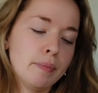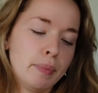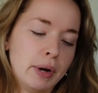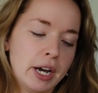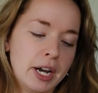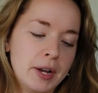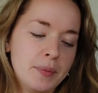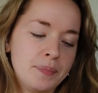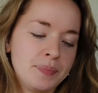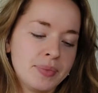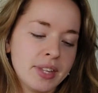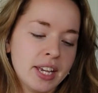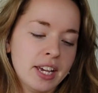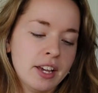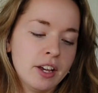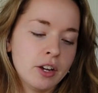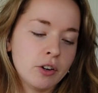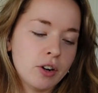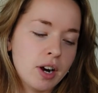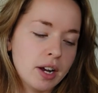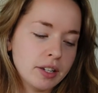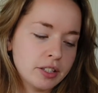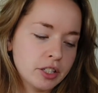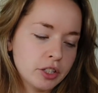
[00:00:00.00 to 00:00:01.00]
But
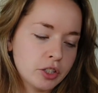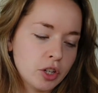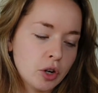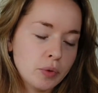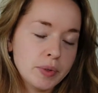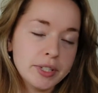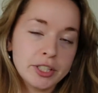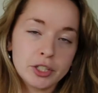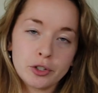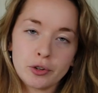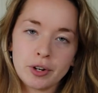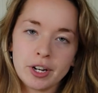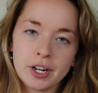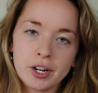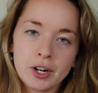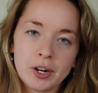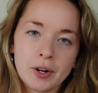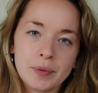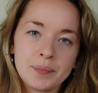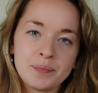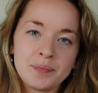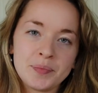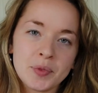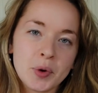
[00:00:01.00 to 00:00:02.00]
grass is always
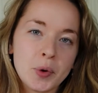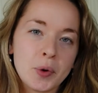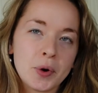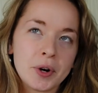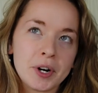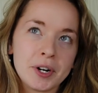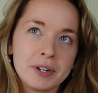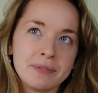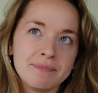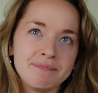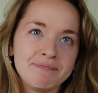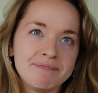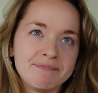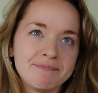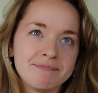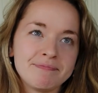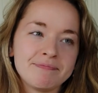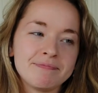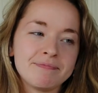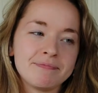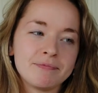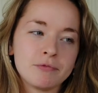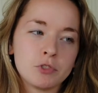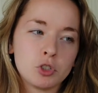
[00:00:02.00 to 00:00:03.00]
greener or
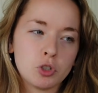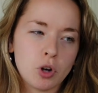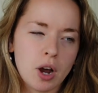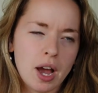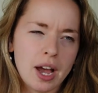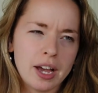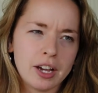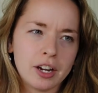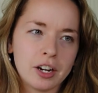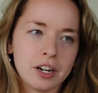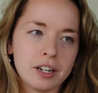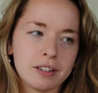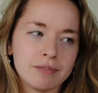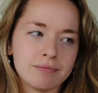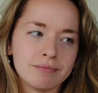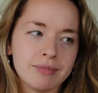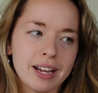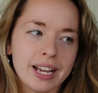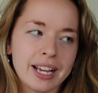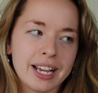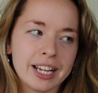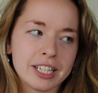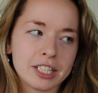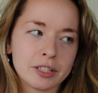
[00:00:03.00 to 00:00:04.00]
drier,
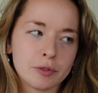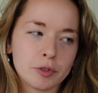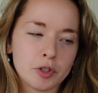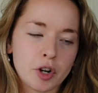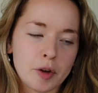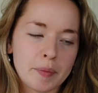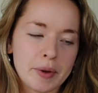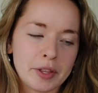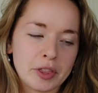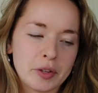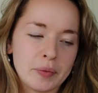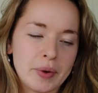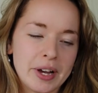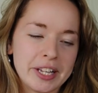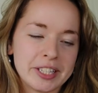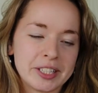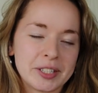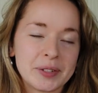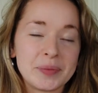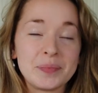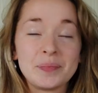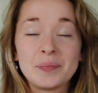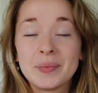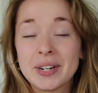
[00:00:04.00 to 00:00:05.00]
I guess, if we're talking about the
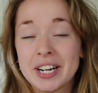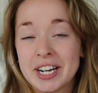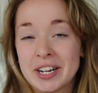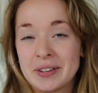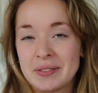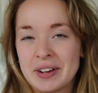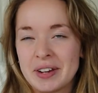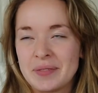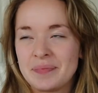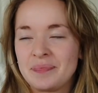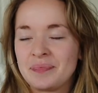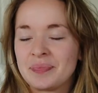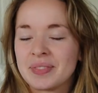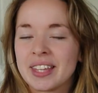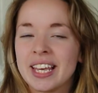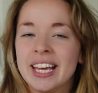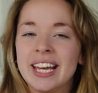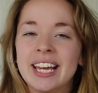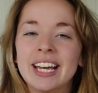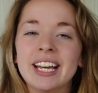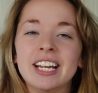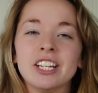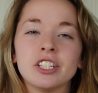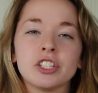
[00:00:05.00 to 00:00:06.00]
West. But anyway,
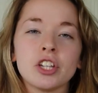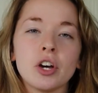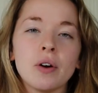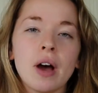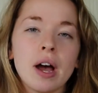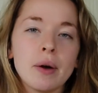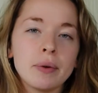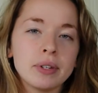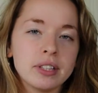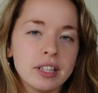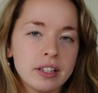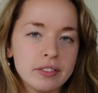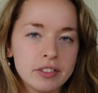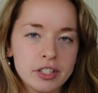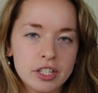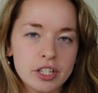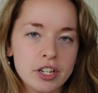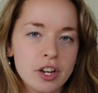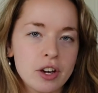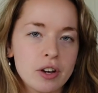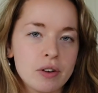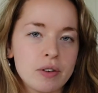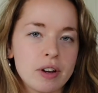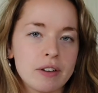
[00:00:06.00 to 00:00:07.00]
so I would love to
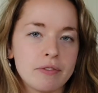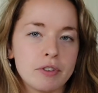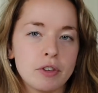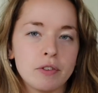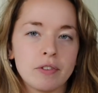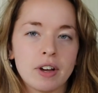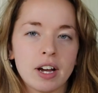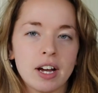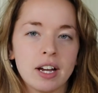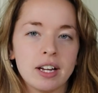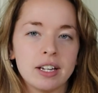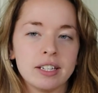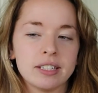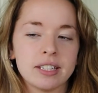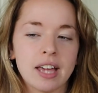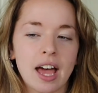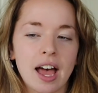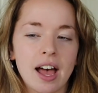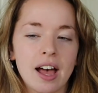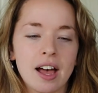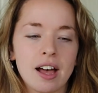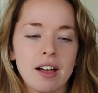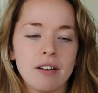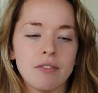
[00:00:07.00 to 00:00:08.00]
know if you guys
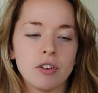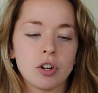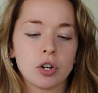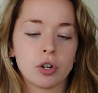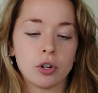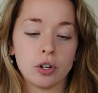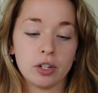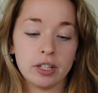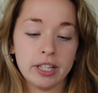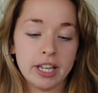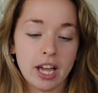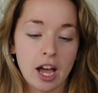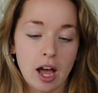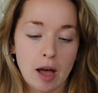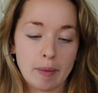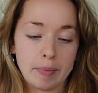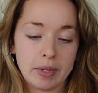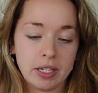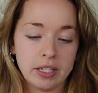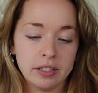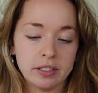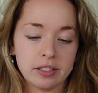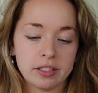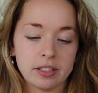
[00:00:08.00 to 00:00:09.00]
have girly
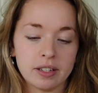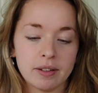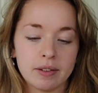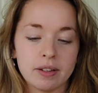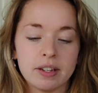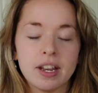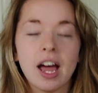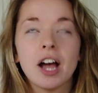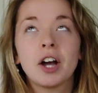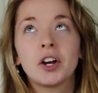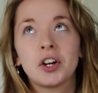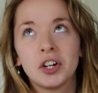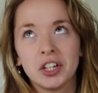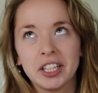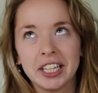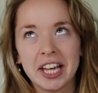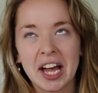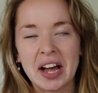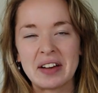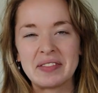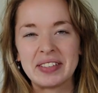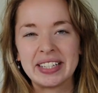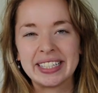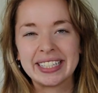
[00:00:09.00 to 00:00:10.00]
hobbies, not girly
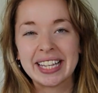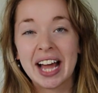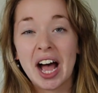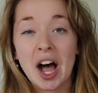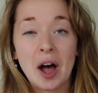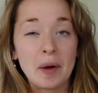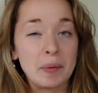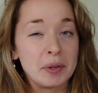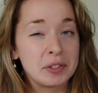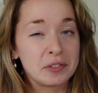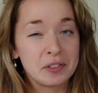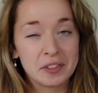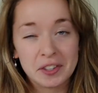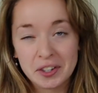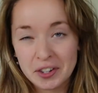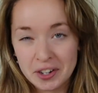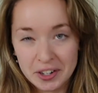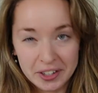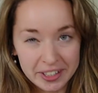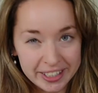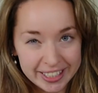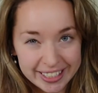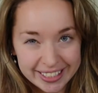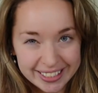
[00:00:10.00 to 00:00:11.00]
hobbies, hobbies for the
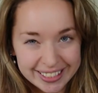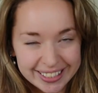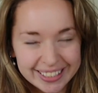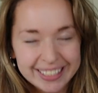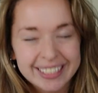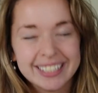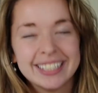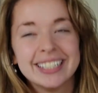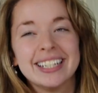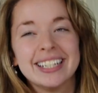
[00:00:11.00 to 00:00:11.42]
girlies.